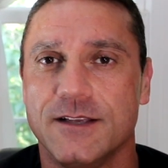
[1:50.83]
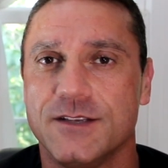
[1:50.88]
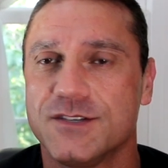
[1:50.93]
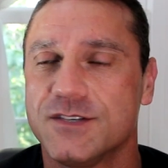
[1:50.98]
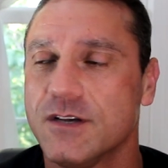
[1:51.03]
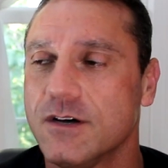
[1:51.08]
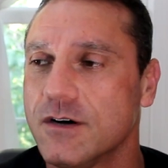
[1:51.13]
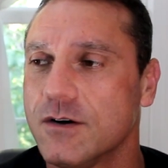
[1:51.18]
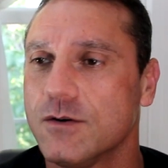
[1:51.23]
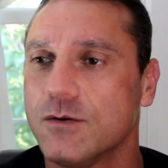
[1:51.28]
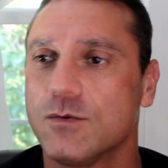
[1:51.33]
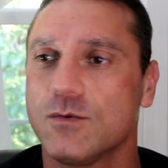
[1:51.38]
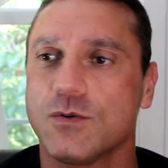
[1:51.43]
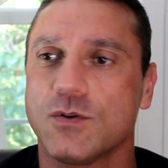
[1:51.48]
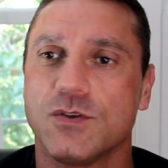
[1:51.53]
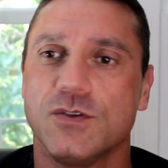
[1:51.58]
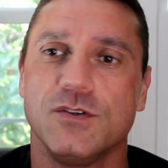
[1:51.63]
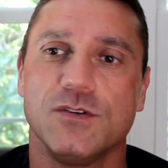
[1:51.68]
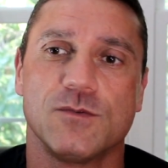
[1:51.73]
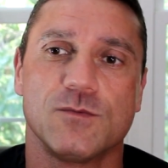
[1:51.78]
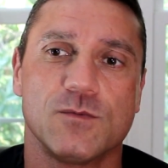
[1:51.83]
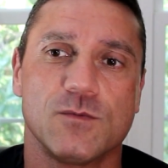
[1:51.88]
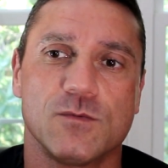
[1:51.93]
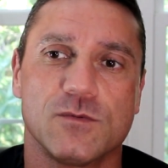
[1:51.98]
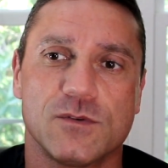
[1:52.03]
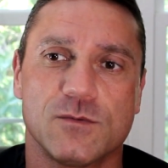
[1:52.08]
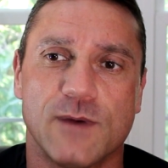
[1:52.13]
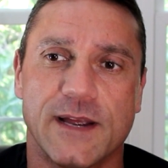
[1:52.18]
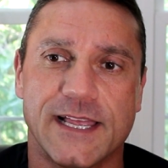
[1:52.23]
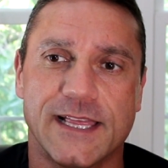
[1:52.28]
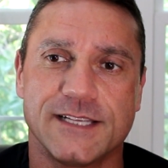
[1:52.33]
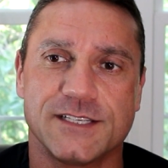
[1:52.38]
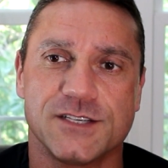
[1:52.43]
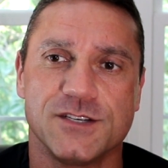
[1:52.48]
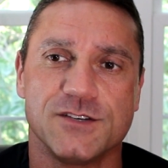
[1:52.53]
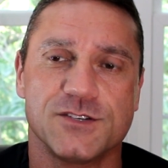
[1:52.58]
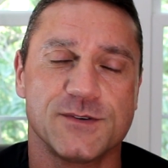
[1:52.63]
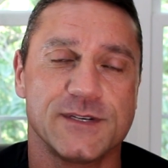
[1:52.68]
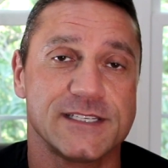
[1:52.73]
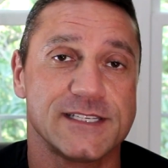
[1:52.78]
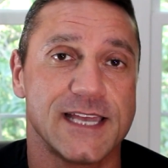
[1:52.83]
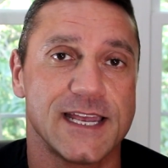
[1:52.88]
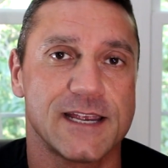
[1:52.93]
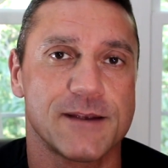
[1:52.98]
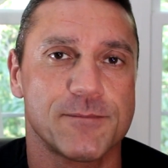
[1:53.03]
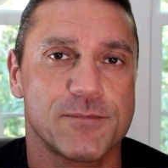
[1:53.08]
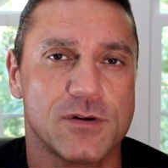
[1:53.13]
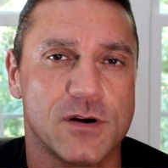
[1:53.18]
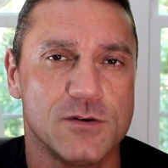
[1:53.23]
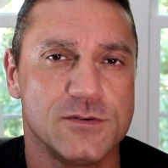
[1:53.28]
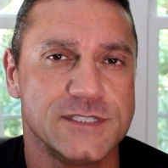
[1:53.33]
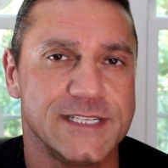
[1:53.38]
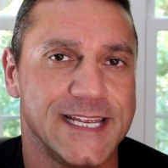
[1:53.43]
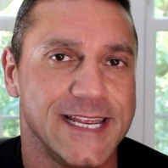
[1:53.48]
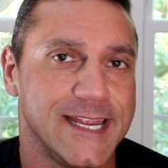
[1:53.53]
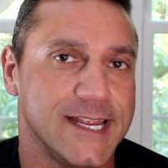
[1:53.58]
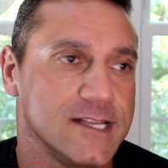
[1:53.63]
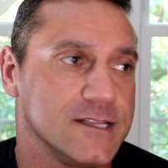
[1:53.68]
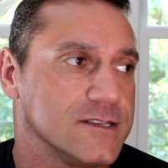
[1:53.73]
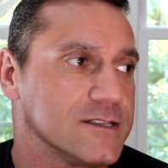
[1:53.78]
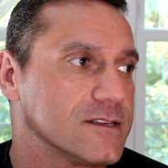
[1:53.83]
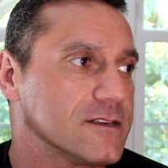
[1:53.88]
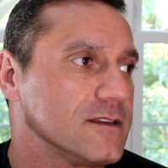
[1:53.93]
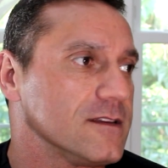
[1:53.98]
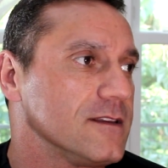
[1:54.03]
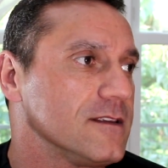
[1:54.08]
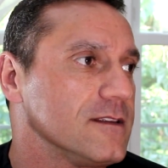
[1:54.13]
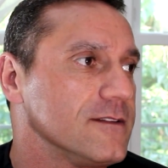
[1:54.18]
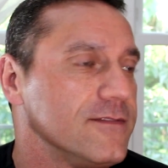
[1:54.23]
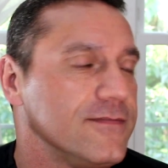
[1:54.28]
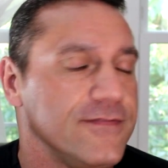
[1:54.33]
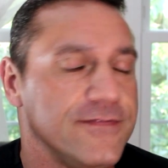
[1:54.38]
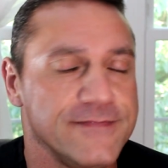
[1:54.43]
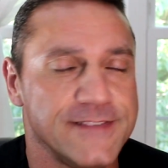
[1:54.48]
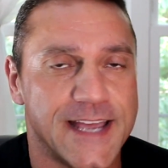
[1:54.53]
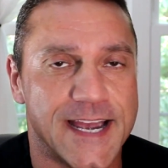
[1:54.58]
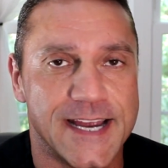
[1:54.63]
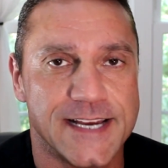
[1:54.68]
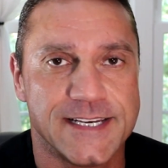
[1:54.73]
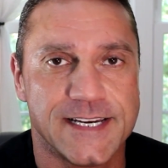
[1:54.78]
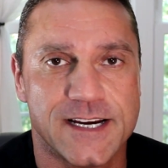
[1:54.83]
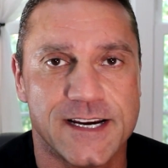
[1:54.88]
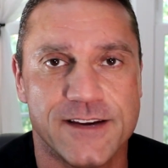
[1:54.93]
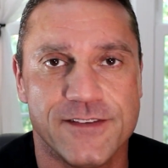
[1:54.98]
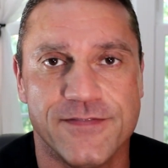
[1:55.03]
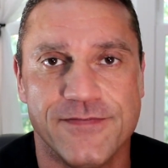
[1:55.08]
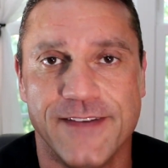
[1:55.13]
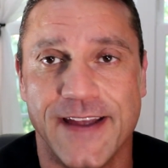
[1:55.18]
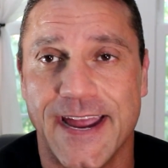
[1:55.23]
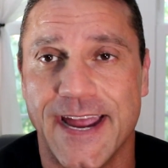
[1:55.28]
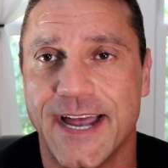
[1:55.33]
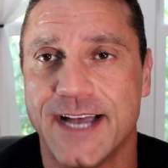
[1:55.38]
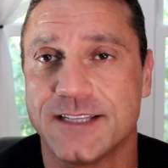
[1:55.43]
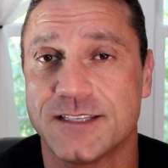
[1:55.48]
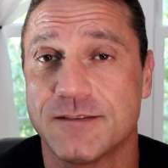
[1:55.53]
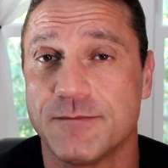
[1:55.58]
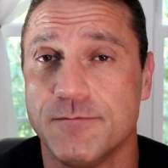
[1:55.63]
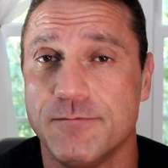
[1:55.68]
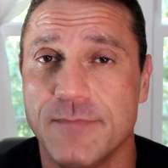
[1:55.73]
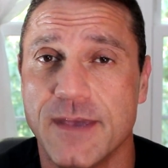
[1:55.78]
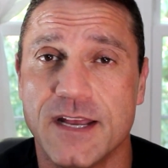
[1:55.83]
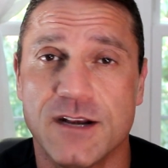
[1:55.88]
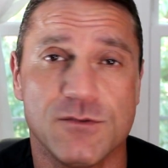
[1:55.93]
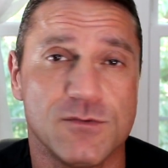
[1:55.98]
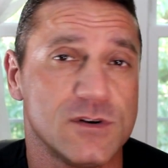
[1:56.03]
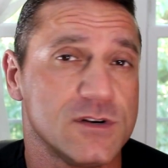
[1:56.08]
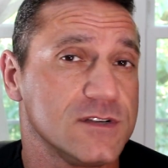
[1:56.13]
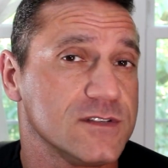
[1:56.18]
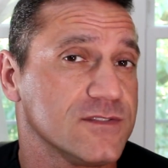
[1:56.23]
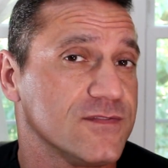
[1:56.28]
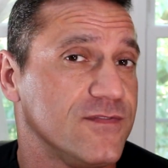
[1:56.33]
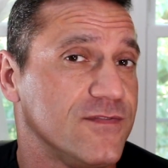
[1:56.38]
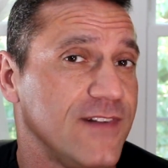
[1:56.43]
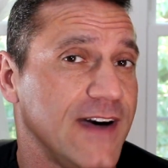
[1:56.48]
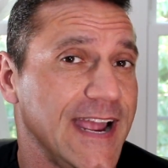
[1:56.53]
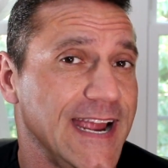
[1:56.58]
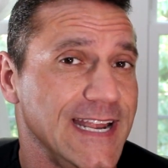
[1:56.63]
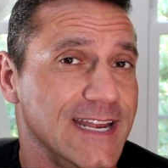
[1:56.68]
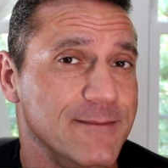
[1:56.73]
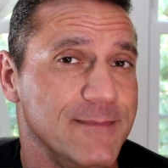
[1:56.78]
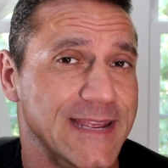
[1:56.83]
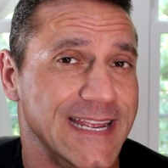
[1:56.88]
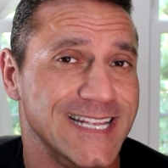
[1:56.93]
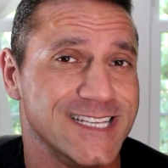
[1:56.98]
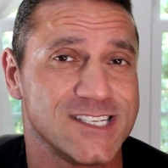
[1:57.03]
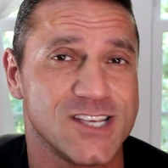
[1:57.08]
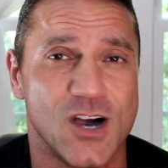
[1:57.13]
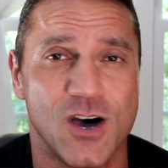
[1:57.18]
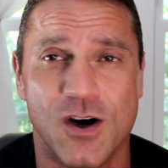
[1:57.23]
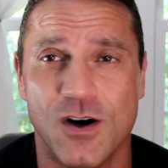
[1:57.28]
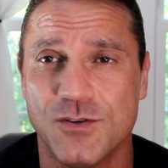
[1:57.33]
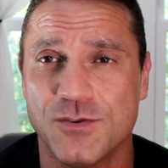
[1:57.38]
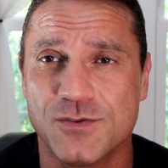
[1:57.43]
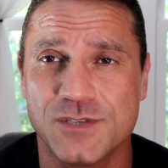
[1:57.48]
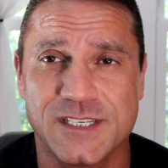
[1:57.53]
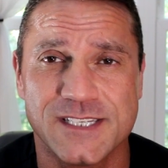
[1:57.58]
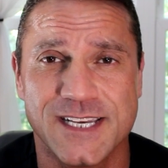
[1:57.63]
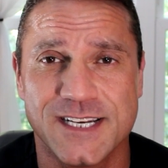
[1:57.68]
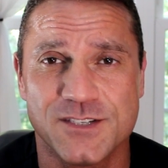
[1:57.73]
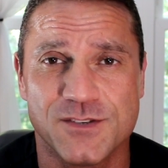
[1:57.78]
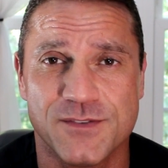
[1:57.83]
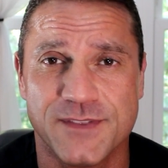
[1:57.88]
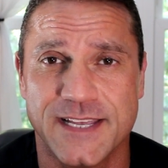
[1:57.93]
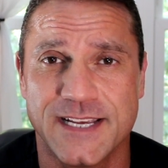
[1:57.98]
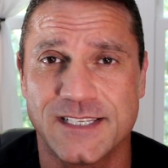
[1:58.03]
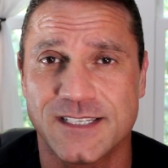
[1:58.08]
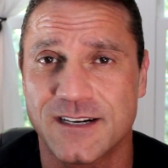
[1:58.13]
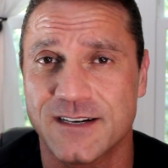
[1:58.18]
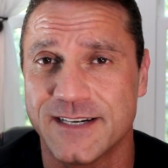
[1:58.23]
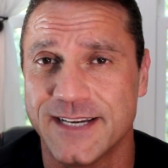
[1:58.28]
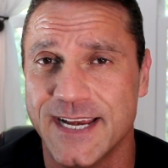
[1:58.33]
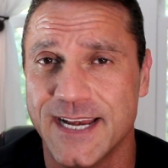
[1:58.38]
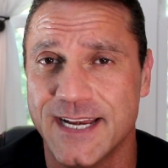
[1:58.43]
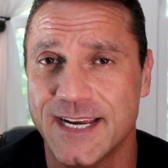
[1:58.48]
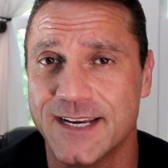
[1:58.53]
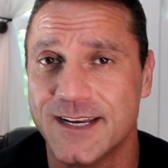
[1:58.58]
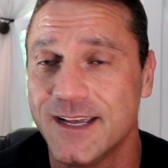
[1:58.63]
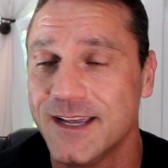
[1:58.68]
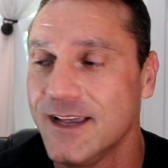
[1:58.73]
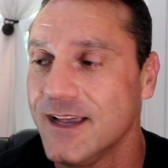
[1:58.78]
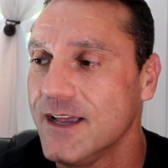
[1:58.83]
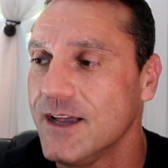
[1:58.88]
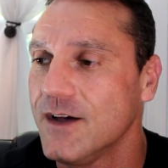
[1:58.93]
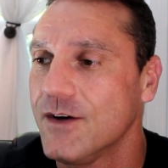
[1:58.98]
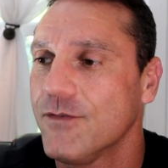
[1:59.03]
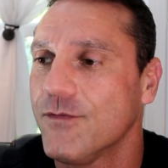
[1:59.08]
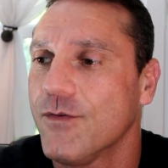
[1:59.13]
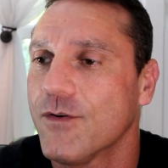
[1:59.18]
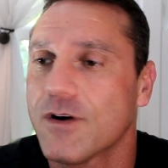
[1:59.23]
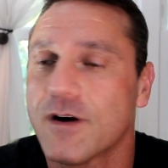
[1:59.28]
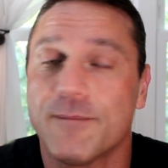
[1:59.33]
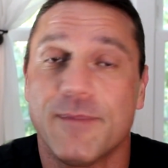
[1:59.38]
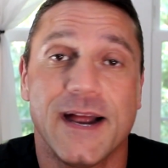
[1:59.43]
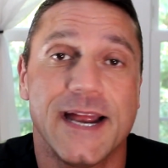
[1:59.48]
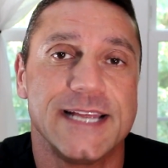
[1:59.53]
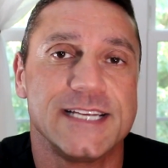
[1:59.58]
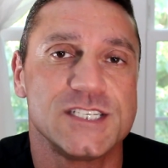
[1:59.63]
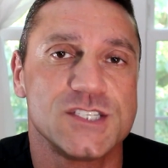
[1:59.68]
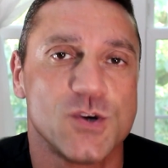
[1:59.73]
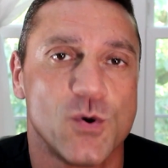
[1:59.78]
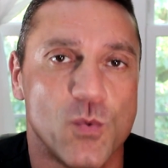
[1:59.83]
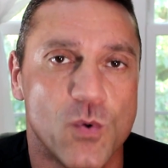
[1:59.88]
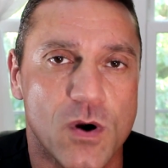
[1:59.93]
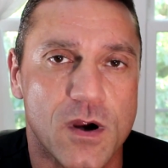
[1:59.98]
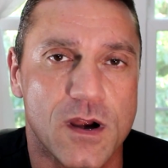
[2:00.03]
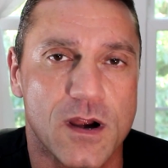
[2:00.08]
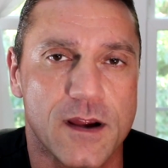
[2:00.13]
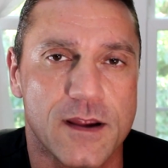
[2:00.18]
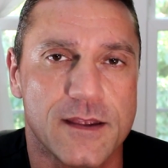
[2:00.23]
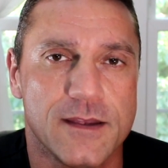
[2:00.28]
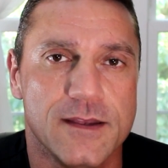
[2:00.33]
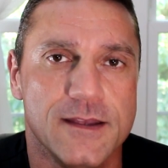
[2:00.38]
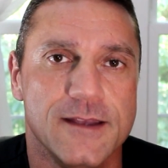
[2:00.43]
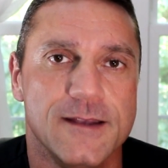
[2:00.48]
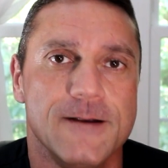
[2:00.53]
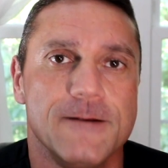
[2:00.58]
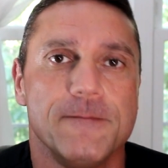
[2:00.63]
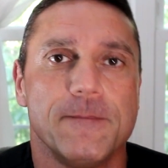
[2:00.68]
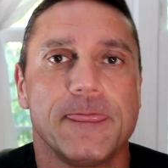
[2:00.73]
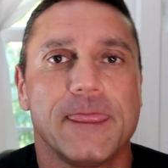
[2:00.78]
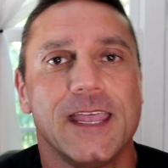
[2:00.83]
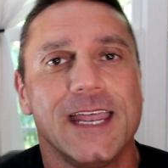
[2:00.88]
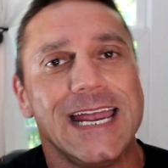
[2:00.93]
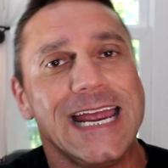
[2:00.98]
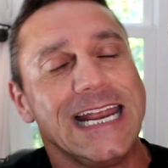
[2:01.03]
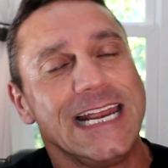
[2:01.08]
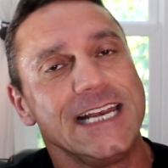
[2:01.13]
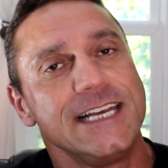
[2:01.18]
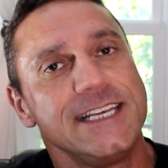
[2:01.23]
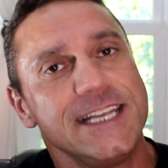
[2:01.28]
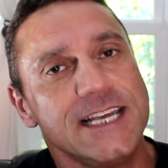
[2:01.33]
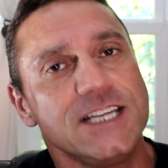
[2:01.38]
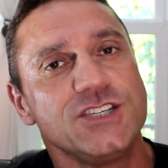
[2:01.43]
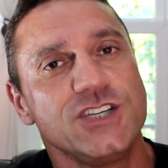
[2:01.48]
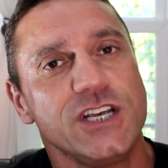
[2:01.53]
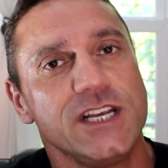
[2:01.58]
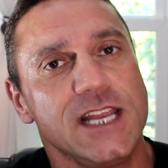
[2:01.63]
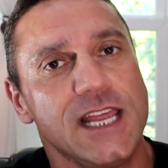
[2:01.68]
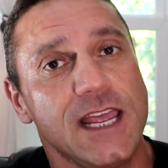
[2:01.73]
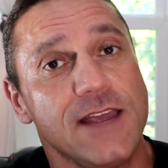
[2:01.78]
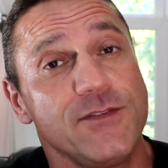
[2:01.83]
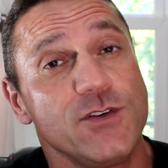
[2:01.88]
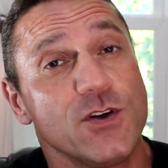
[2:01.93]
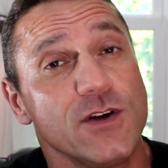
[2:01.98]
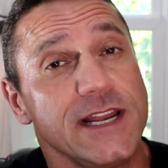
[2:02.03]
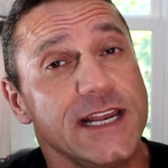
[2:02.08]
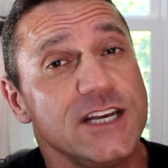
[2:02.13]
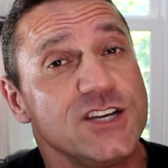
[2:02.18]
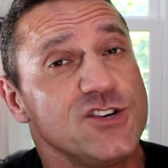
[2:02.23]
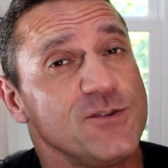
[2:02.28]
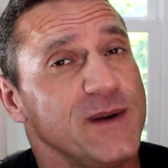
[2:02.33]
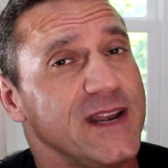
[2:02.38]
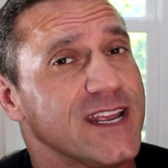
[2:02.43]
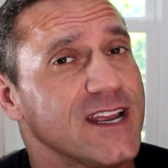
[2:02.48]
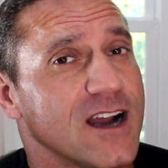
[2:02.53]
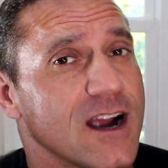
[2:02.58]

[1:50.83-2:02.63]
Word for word: So regulates the nutrients like proteins, dietary fats, minerals, vitamins, all those essential things that are needed for our bodies to work. In addition, if you're eating too